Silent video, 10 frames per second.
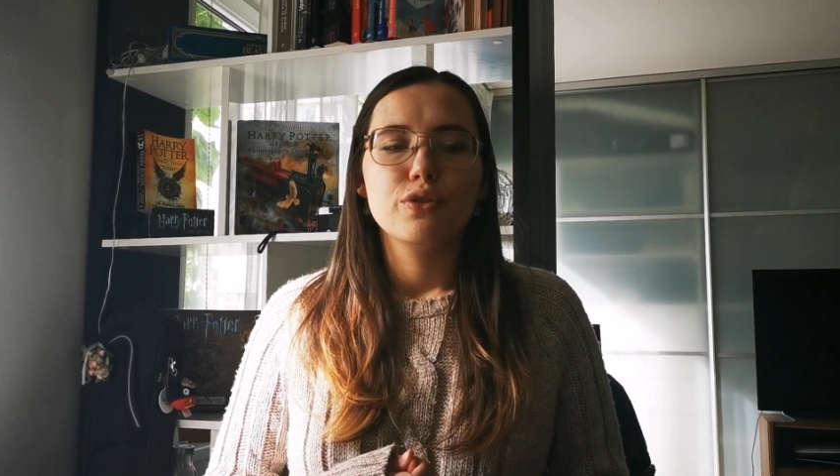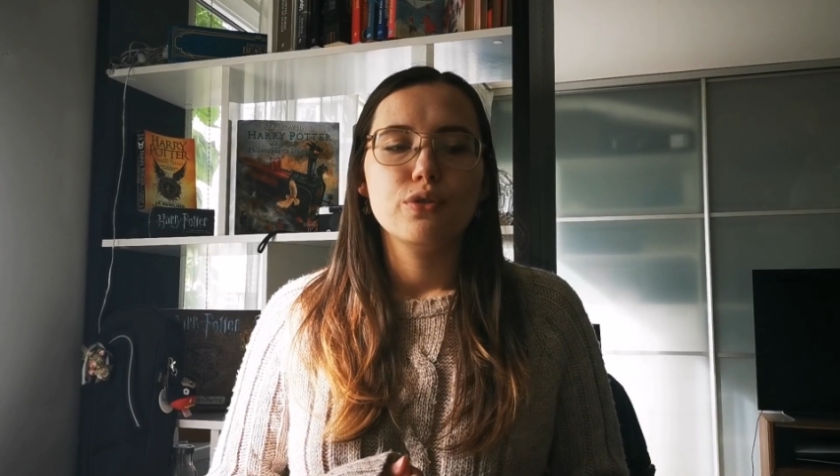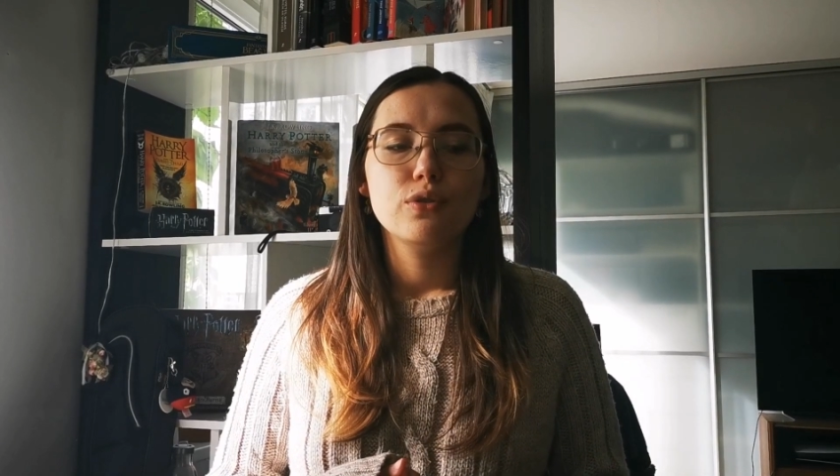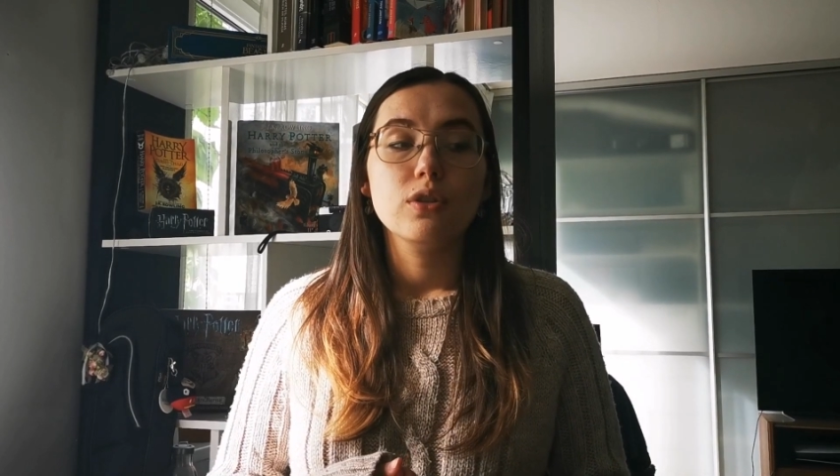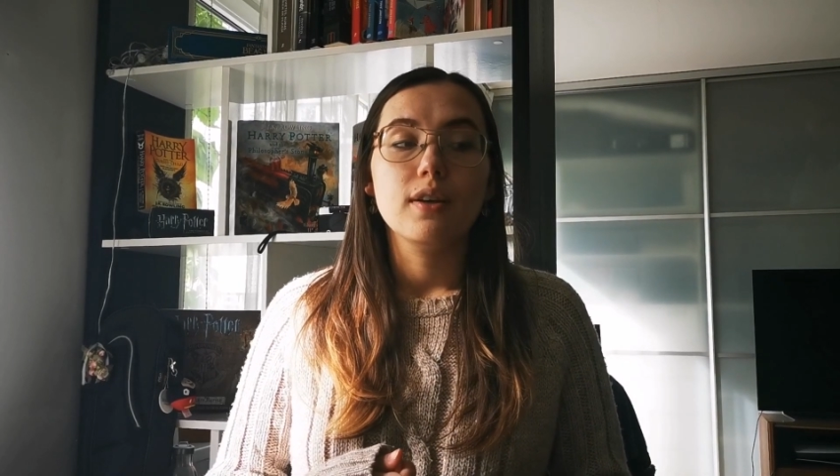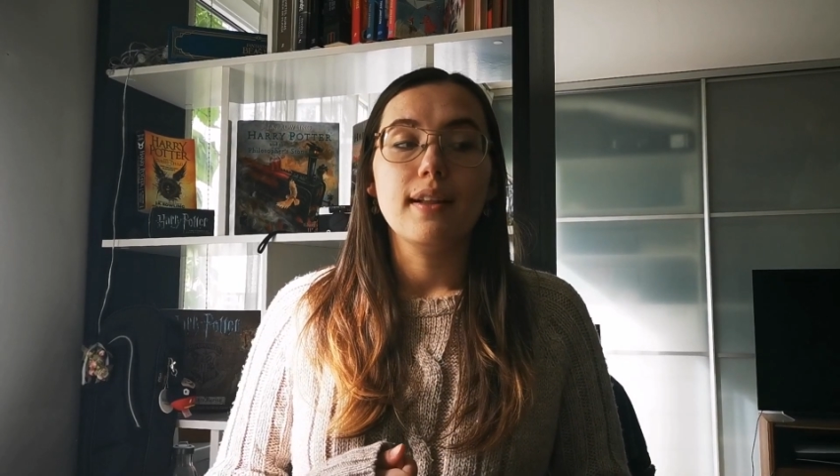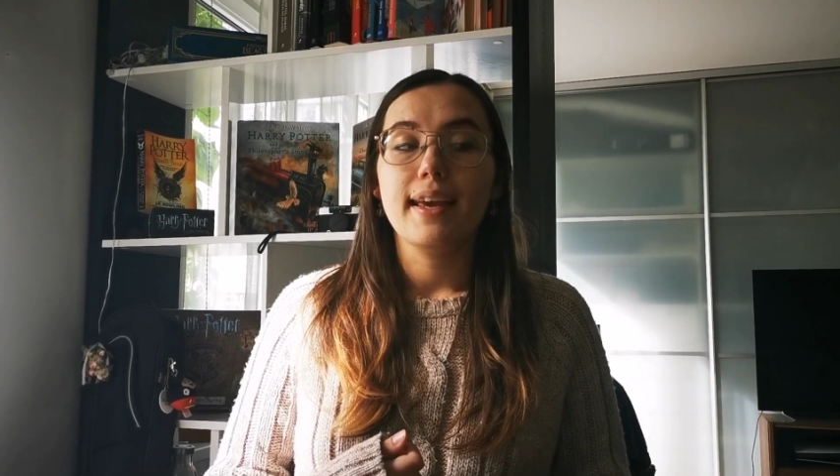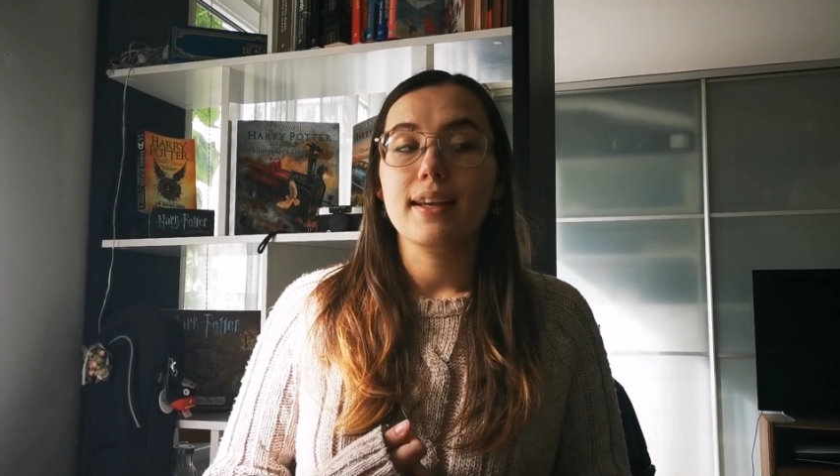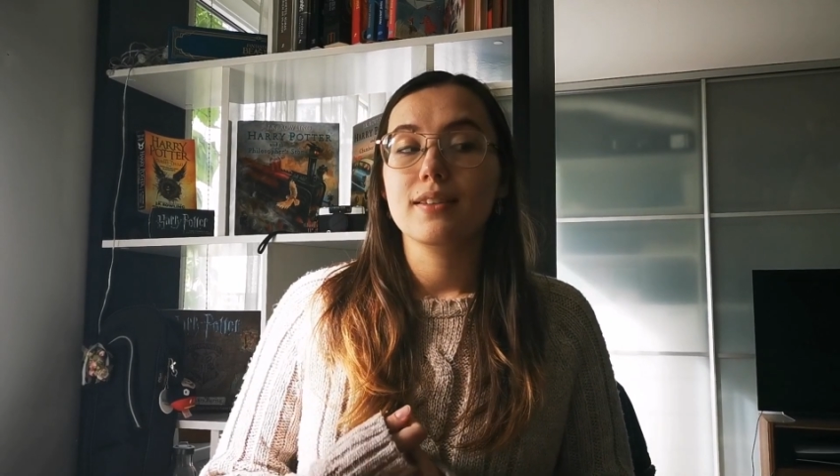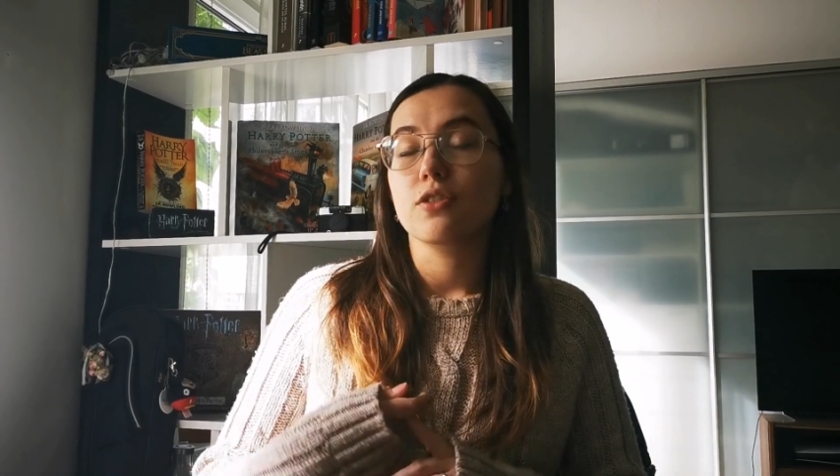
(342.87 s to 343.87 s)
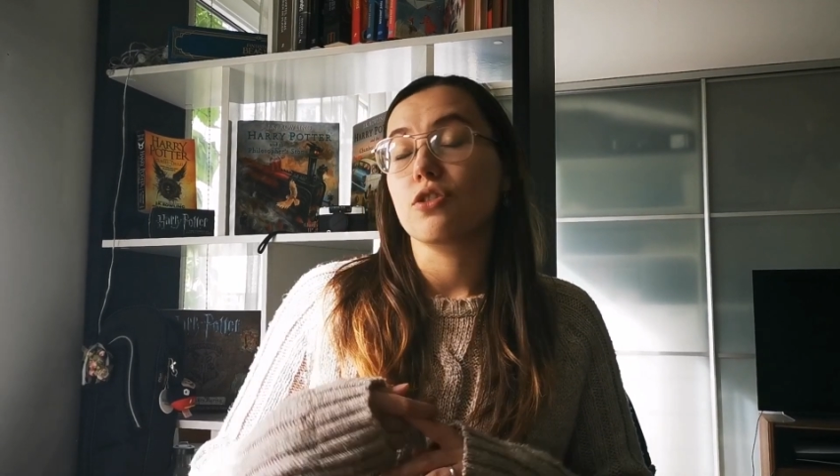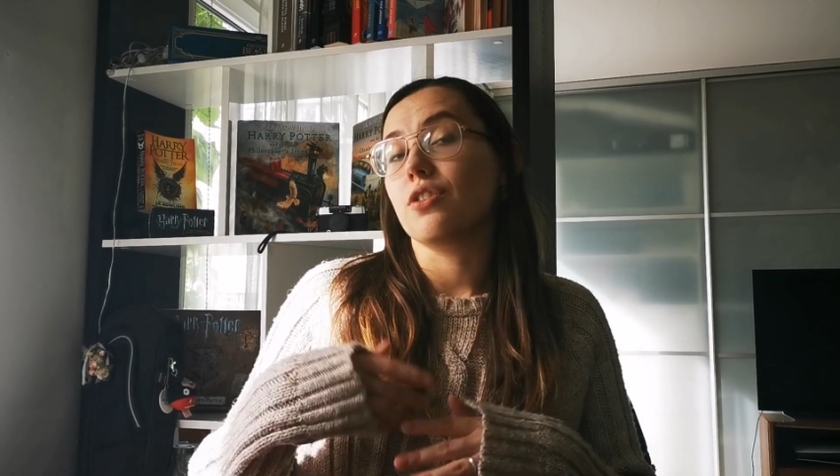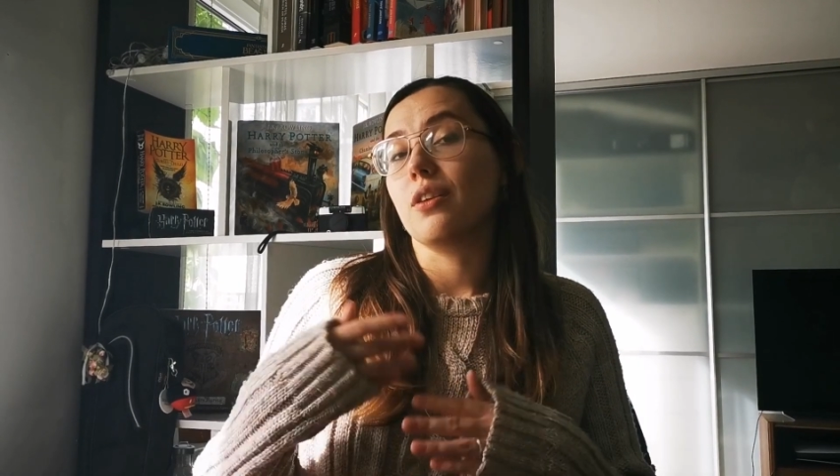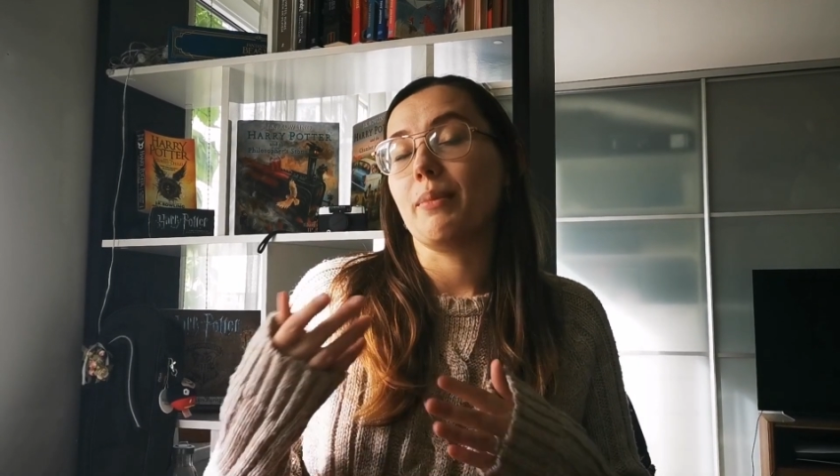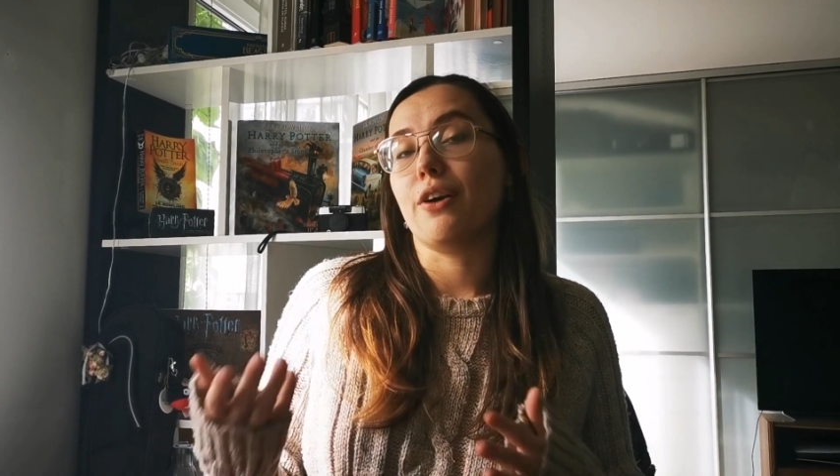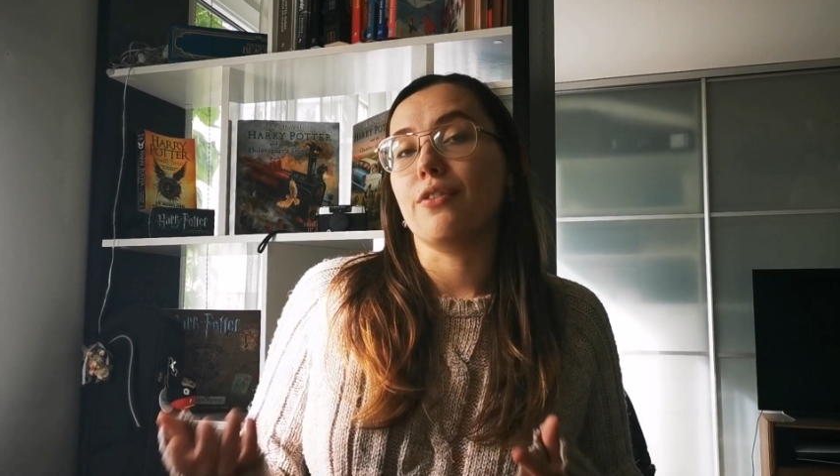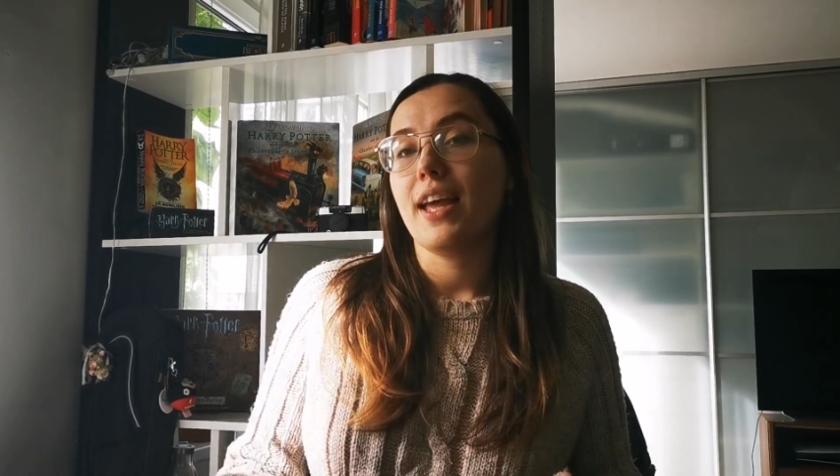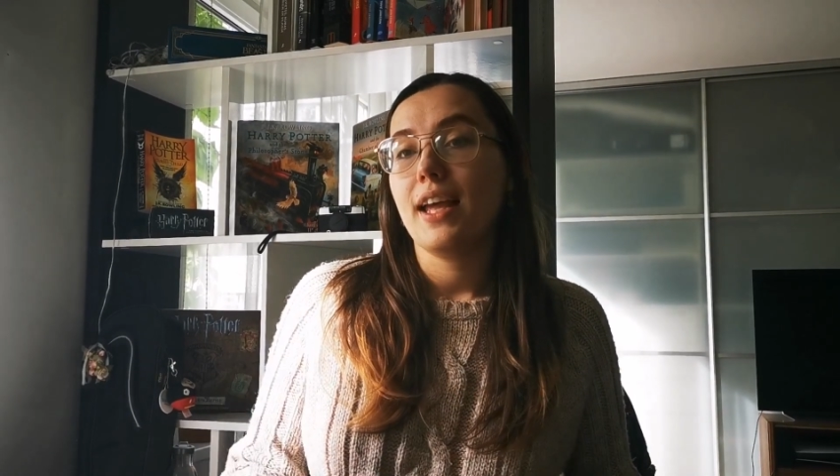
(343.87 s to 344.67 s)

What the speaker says: to collect a certain amount of